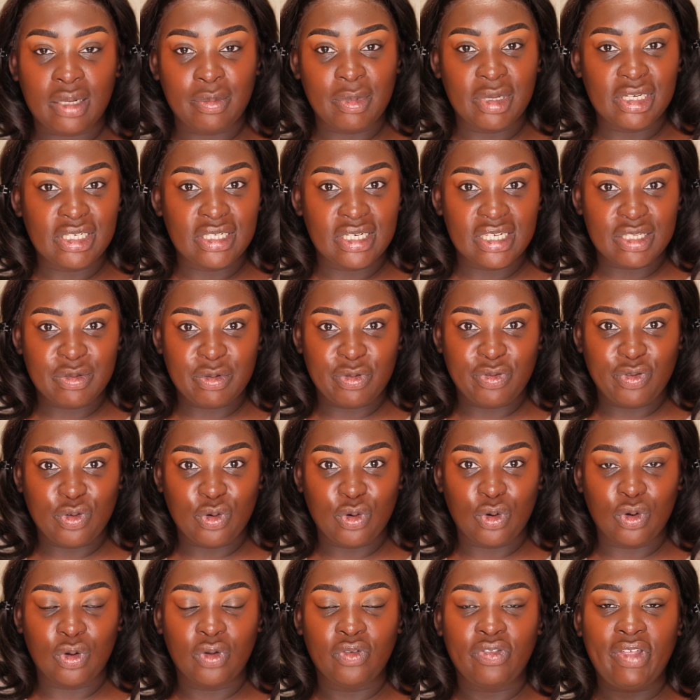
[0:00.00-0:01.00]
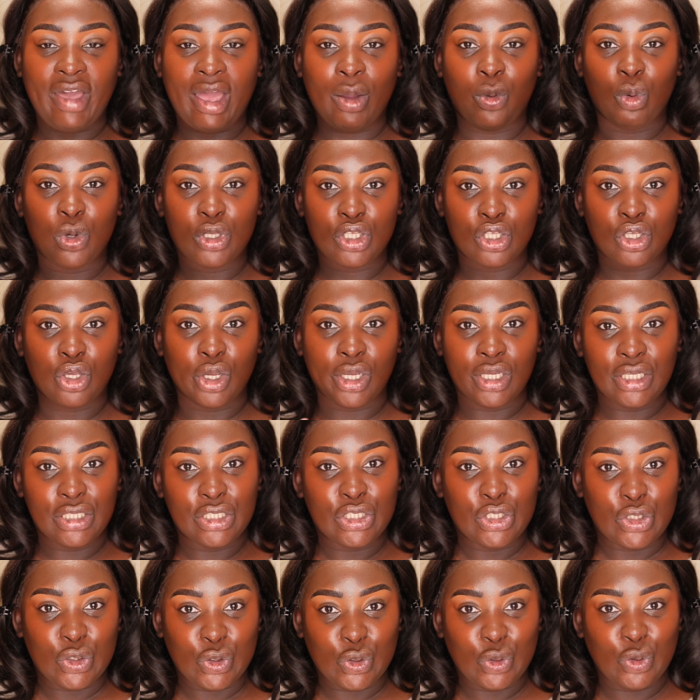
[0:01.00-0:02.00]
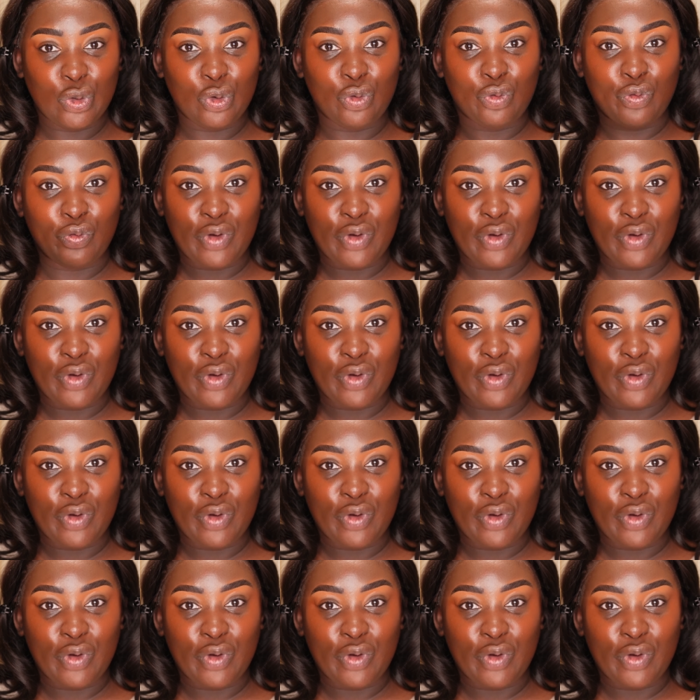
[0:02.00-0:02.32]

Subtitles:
I mentioned this before that I was going to